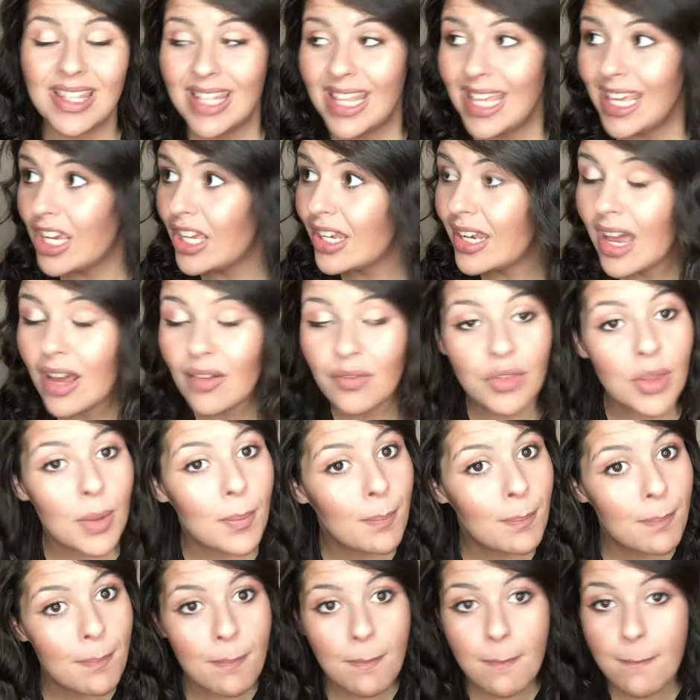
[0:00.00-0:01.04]
and they can have
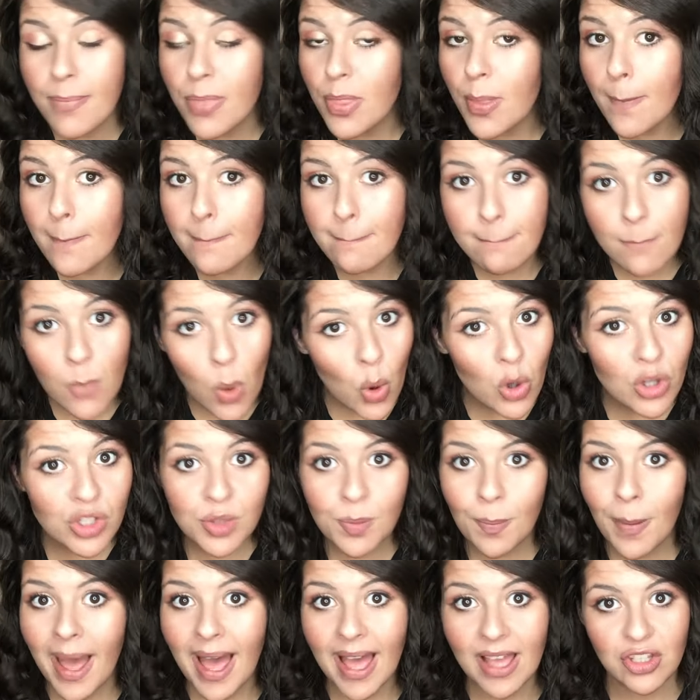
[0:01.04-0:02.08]
the
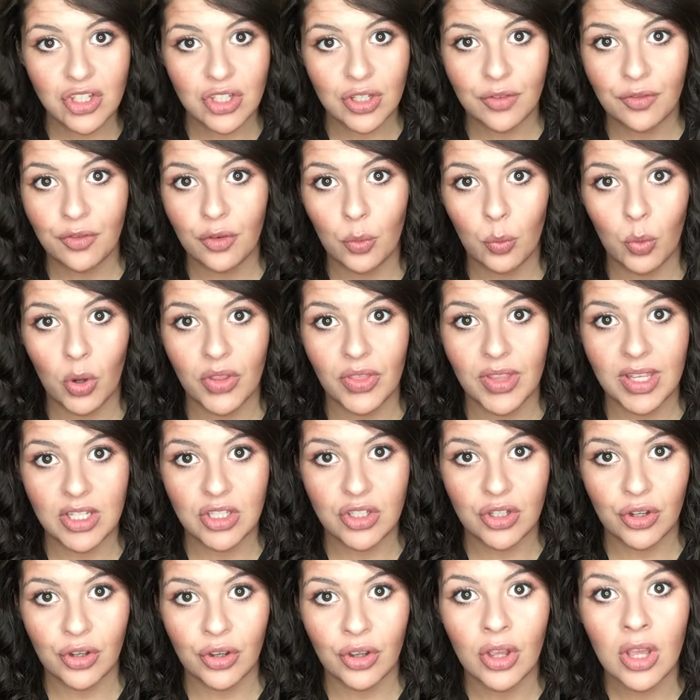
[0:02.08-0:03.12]
most passion for what they
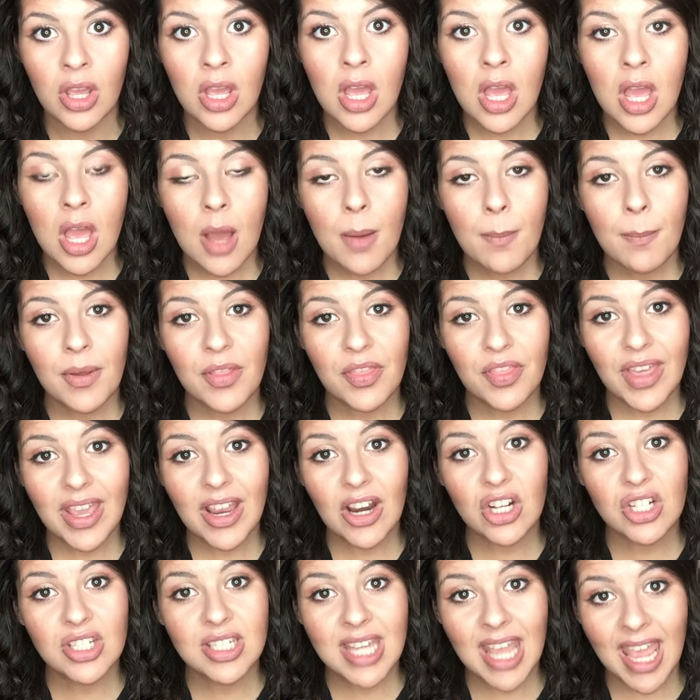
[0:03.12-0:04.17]
do, but they
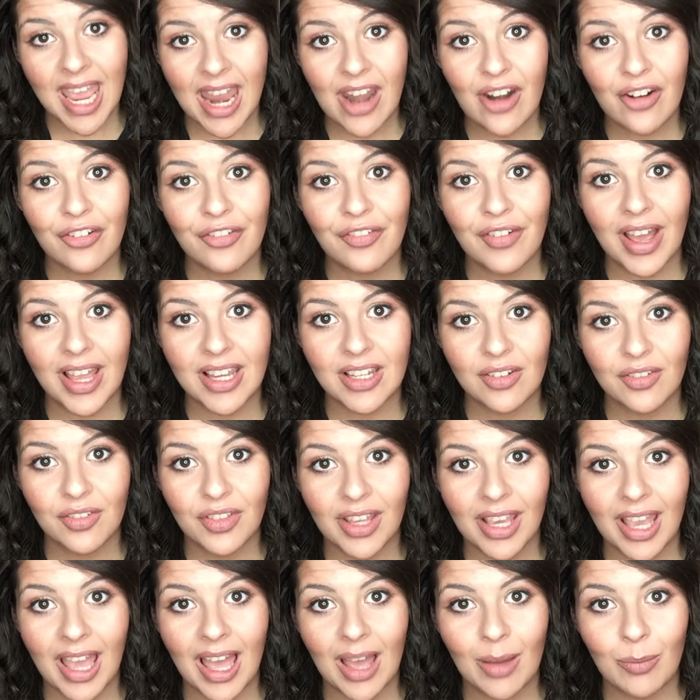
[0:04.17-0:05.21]
are terrified of
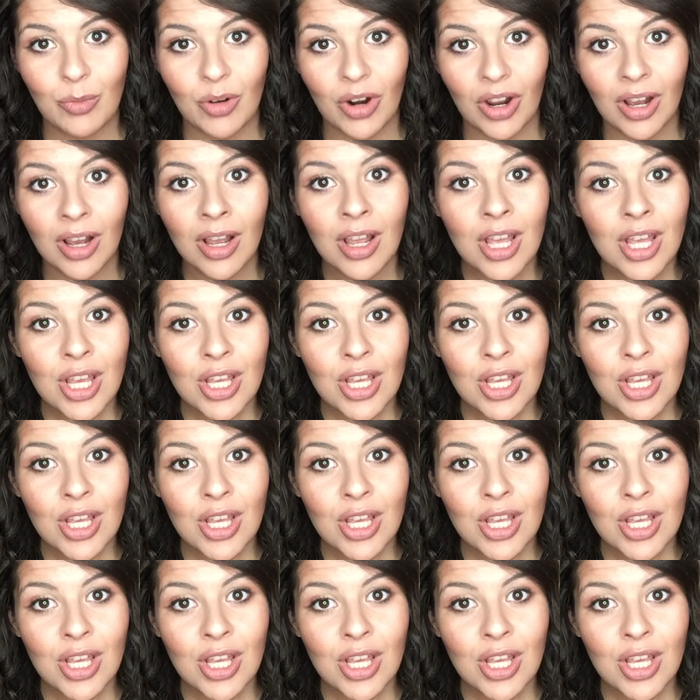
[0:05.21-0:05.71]
the camera.